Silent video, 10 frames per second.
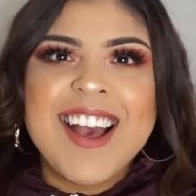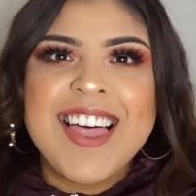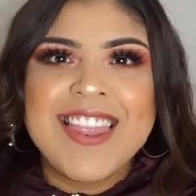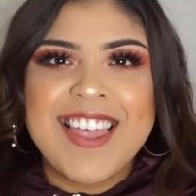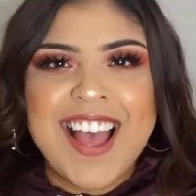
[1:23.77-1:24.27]

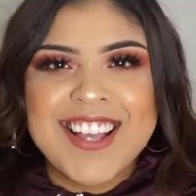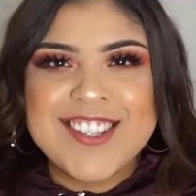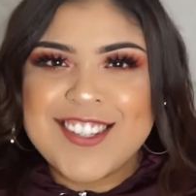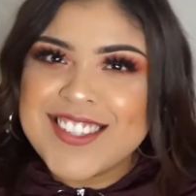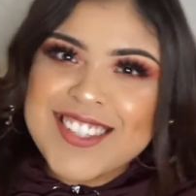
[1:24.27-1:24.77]

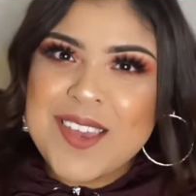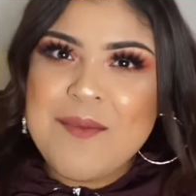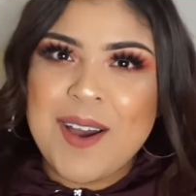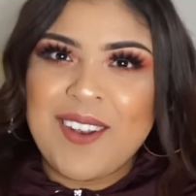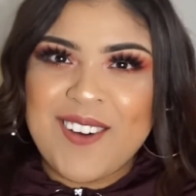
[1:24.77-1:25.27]
then just
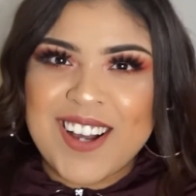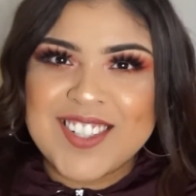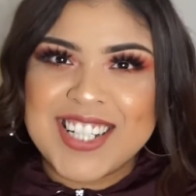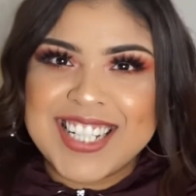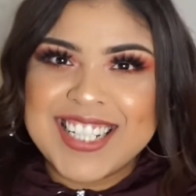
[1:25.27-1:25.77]
keep on
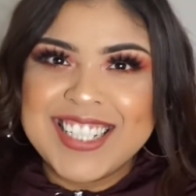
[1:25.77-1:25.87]
watching.